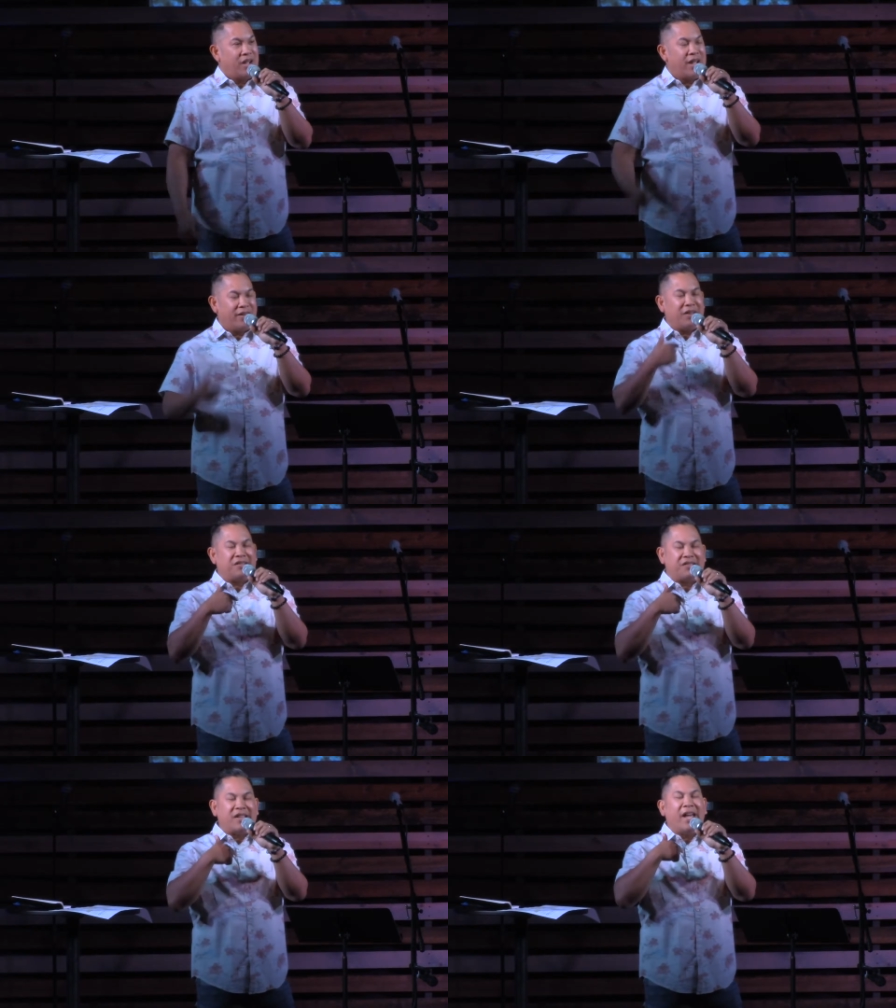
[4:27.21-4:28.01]
and they
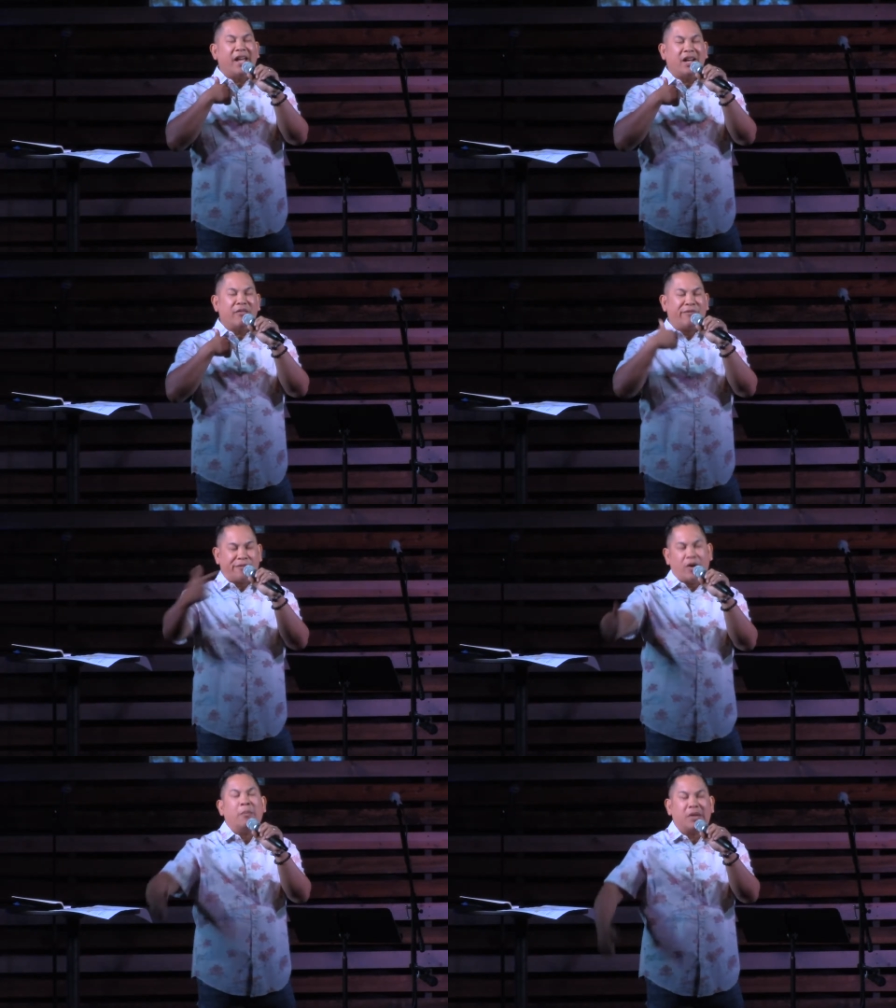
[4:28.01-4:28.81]
sang
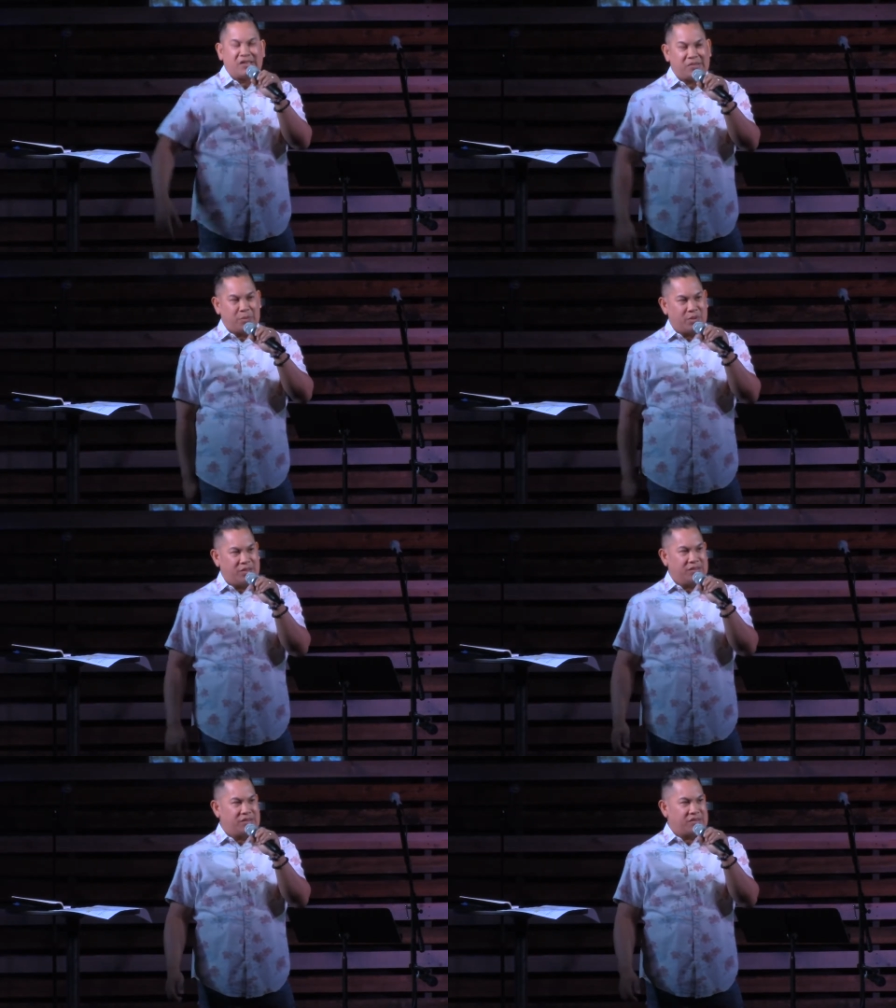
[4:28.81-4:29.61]
from
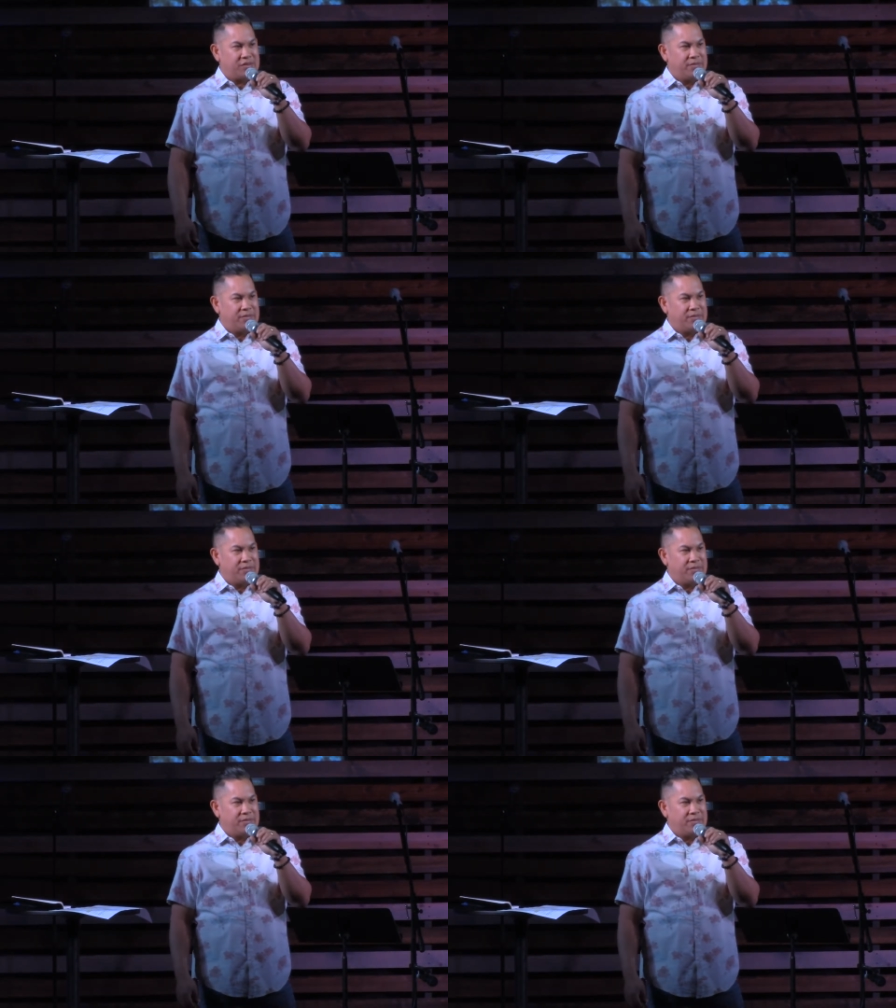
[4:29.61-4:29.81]
experience.